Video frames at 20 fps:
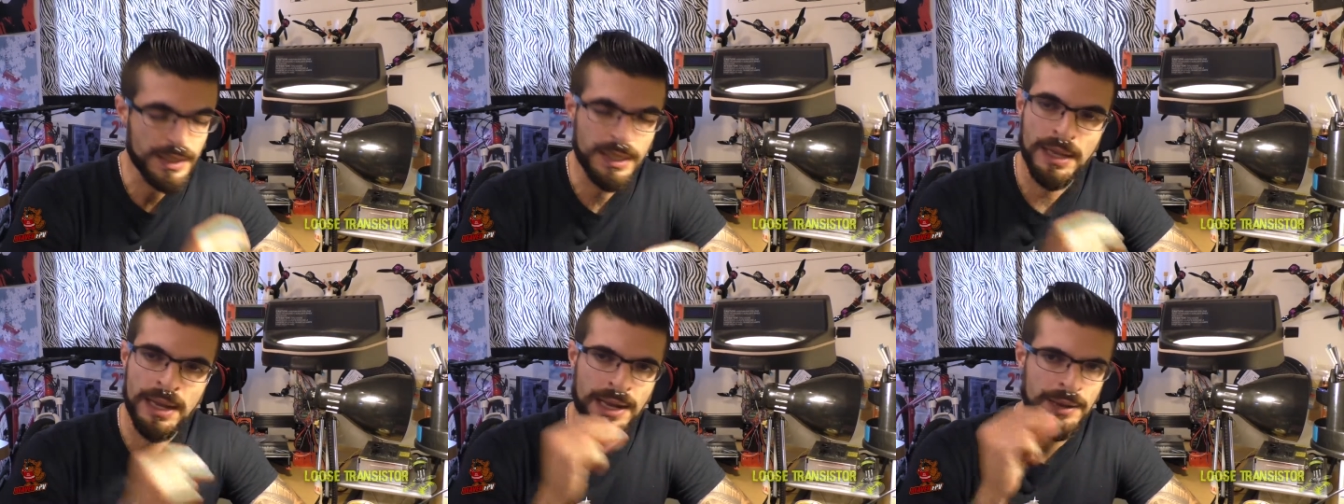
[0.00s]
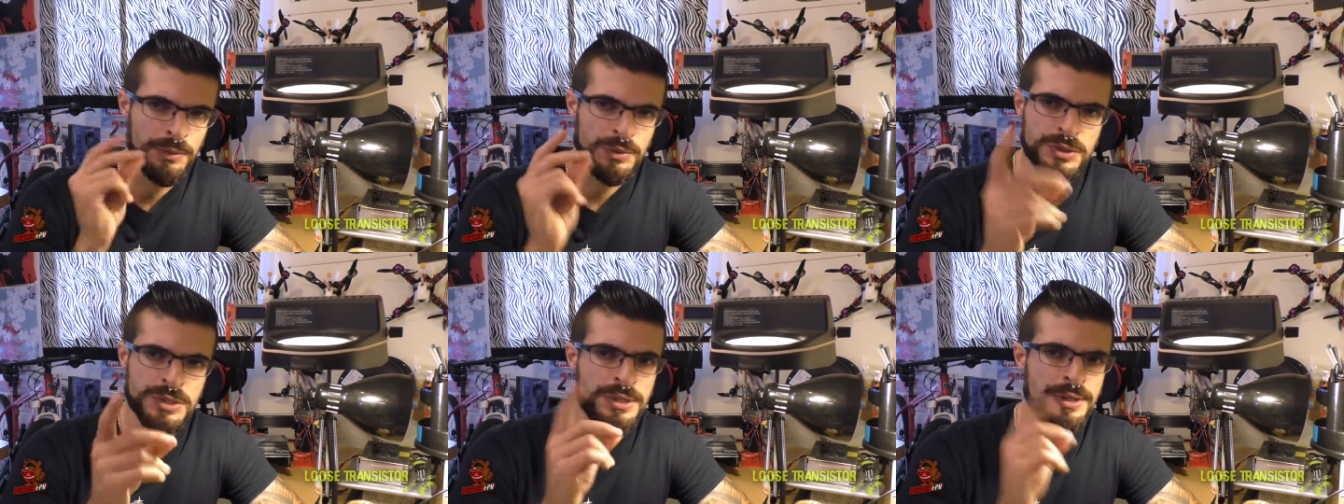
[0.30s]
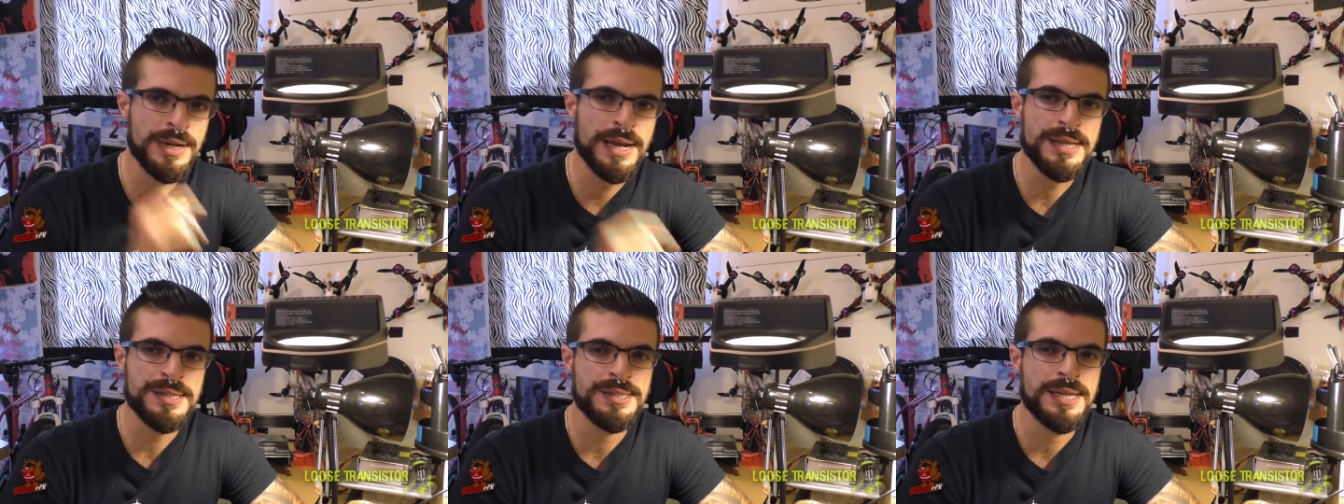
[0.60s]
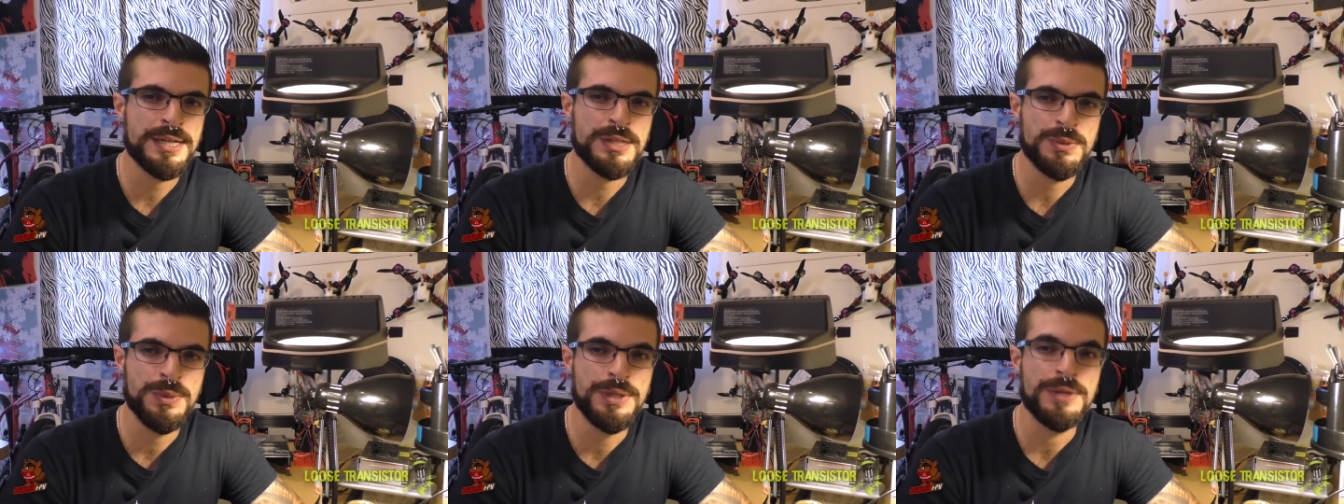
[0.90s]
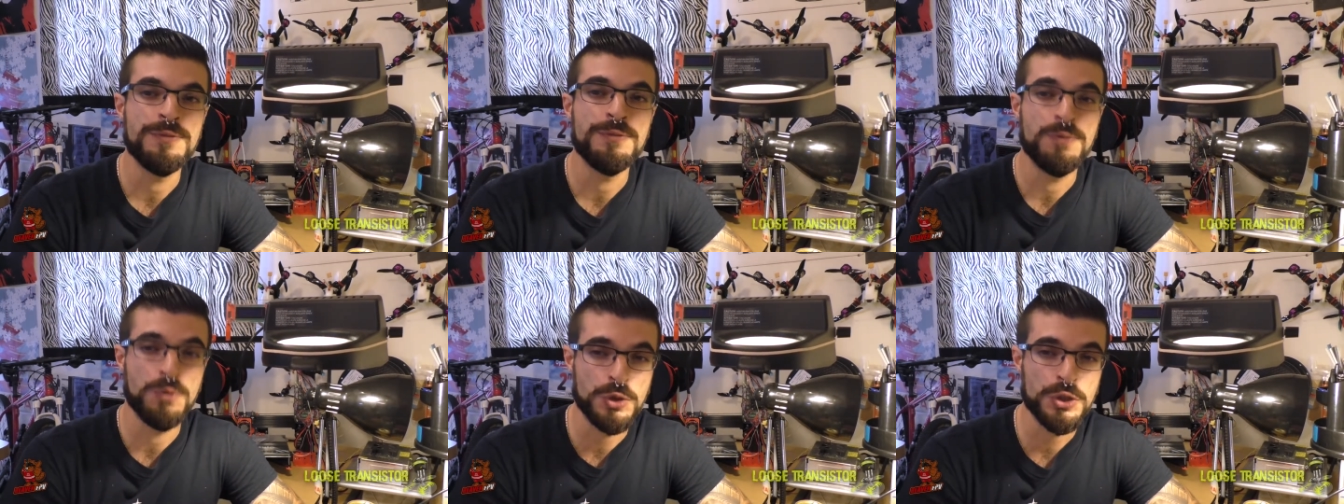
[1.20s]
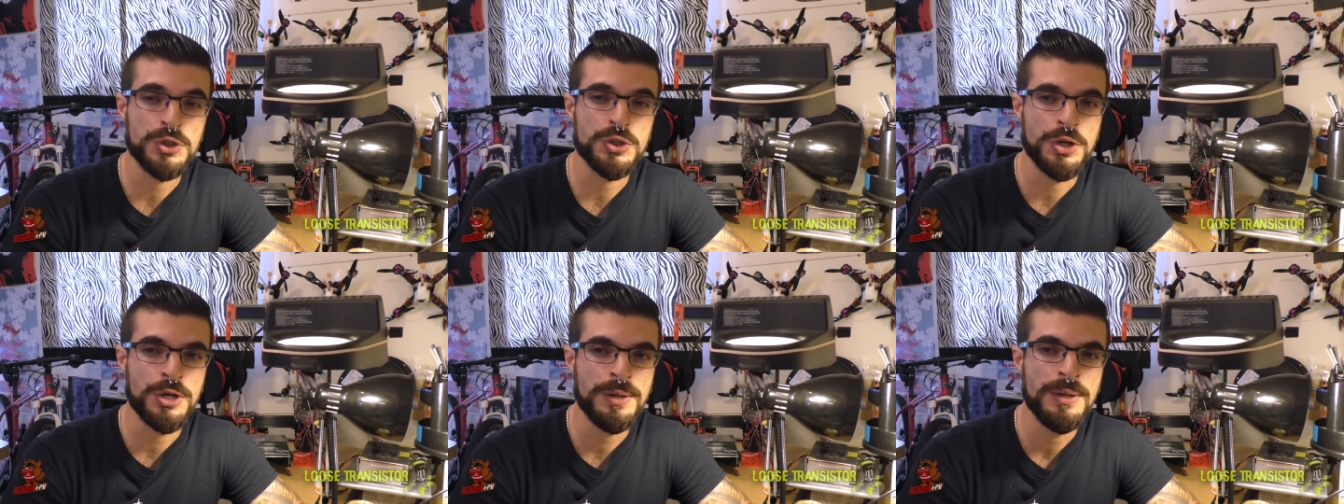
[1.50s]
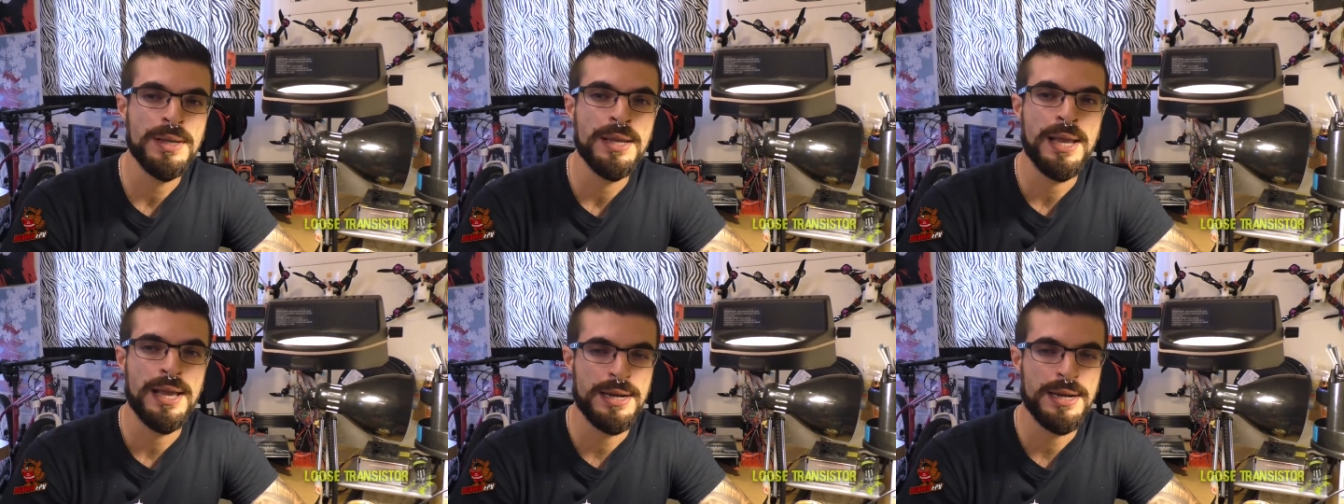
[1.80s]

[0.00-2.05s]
I will see you guys next week for sure.